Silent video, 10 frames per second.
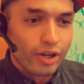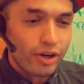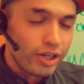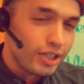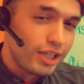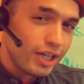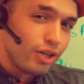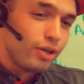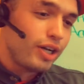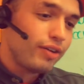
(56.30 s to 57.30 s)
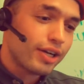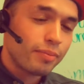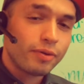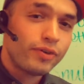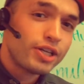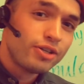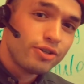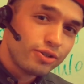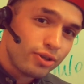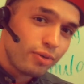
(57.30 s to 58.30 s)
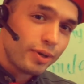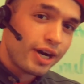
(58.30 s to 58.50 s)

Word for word: Currently, I don't have like a professional studio,